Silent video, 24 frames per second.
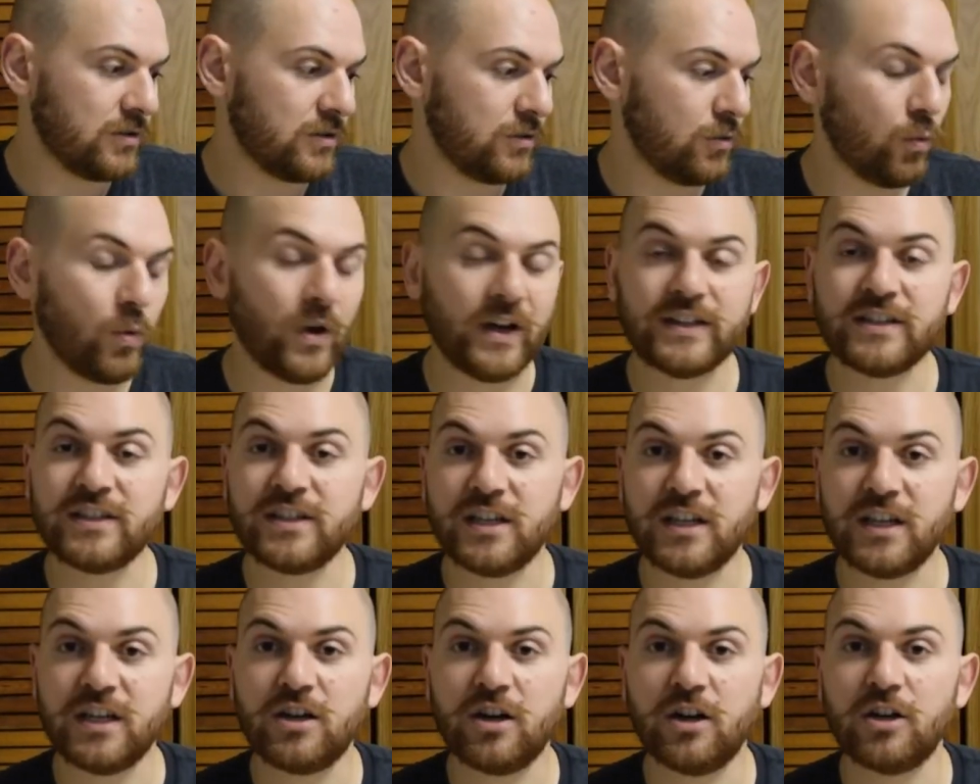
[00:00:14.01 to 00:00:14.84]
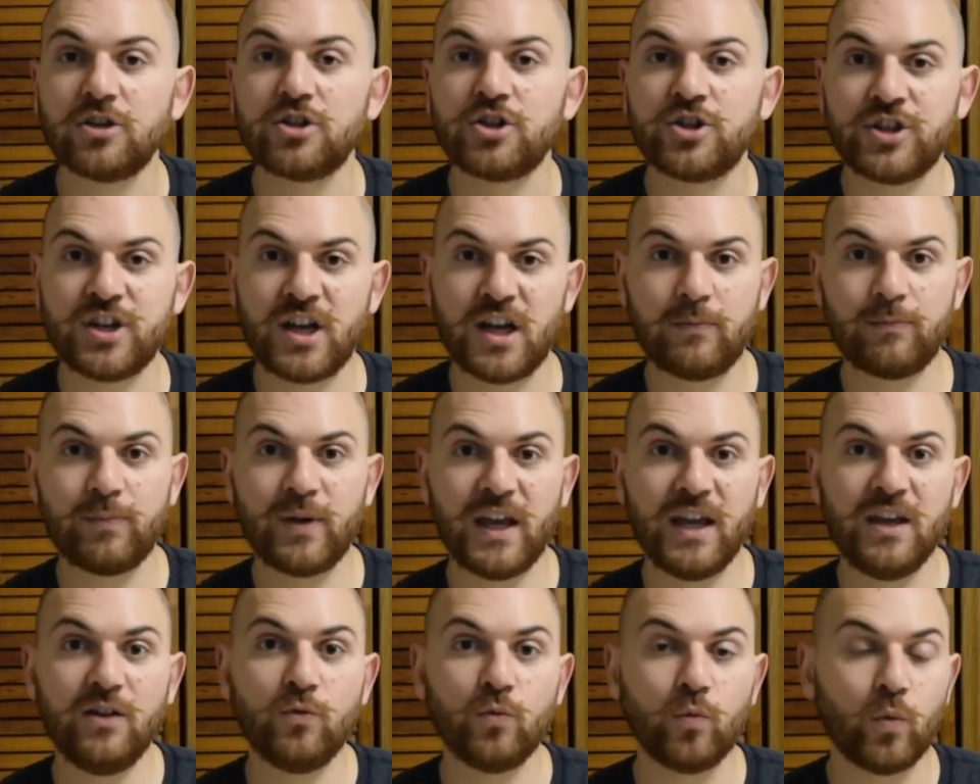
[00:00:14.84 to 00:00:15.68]
white tea called
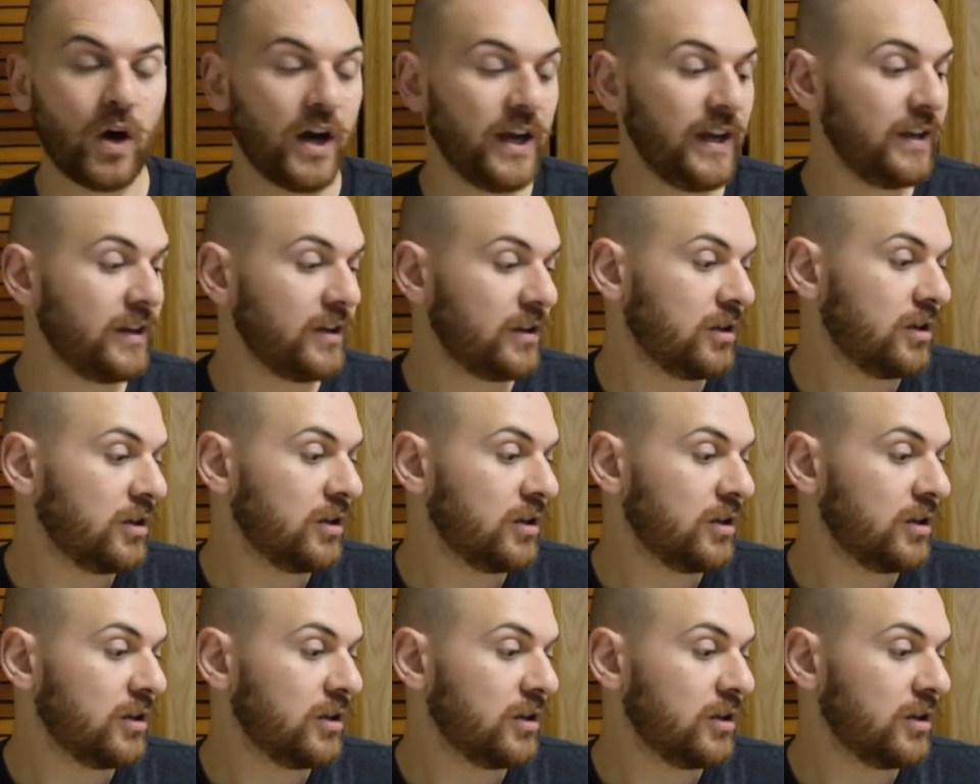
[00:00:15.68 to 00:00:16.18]
Champagne White,